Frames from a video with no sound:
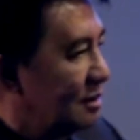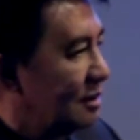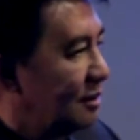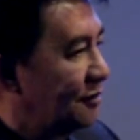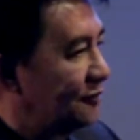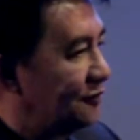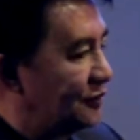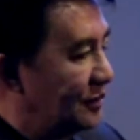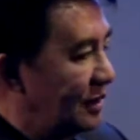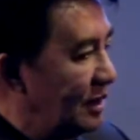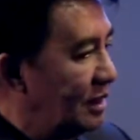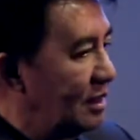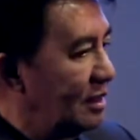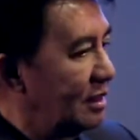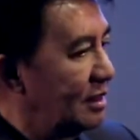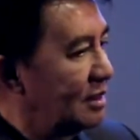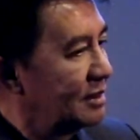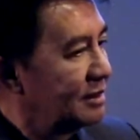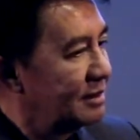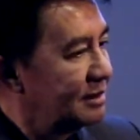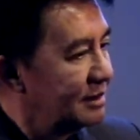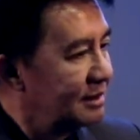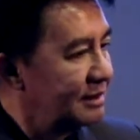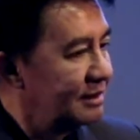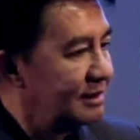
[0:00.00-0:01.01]
a free
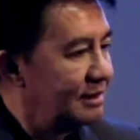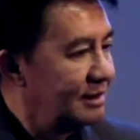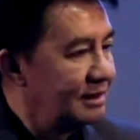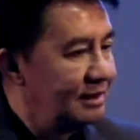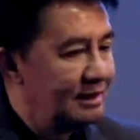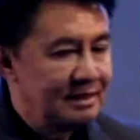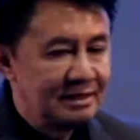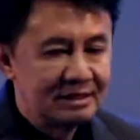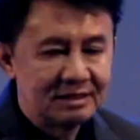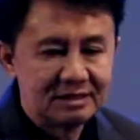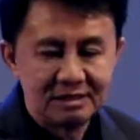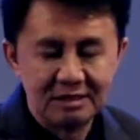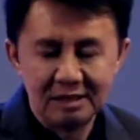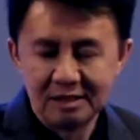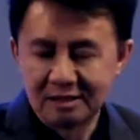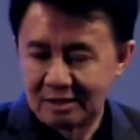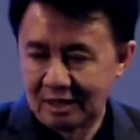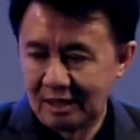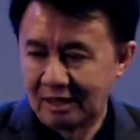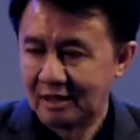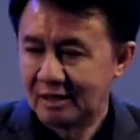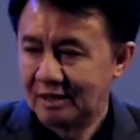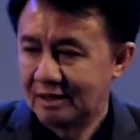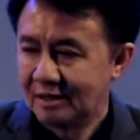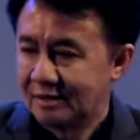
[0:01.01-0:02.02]
sitting,
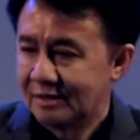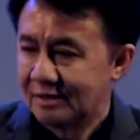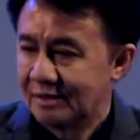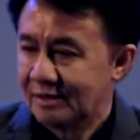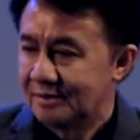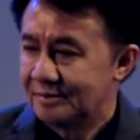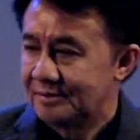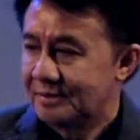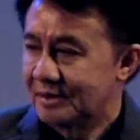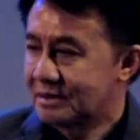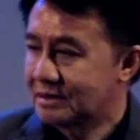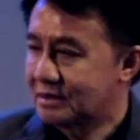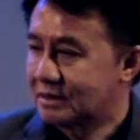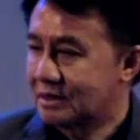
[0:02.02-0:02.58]
but